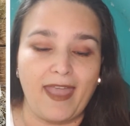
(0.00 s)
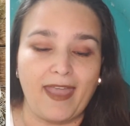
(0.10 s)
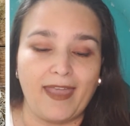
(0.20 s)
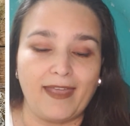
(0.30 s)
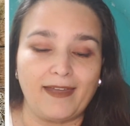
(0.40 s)

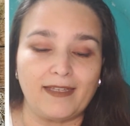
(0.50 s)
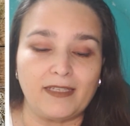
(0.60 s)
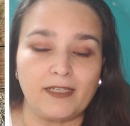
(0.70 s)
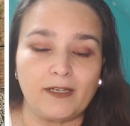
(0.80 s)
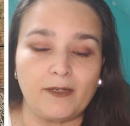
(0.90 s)

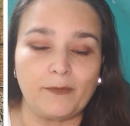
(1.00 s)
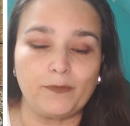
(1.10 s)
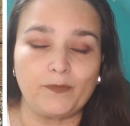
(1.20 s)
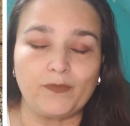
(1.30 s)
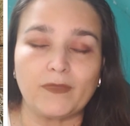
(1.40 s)
and
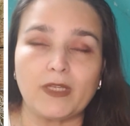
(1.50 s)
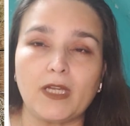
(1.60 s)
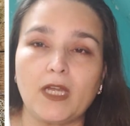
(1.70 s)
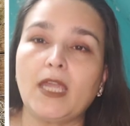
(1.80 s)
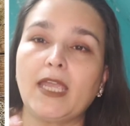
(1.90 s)

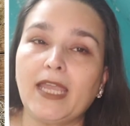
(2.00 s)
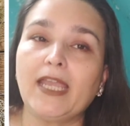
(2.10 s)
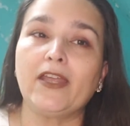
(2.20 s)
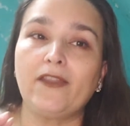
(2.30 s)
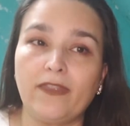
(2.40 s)

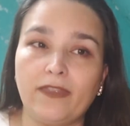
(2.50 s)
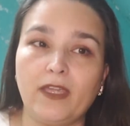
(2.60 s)
in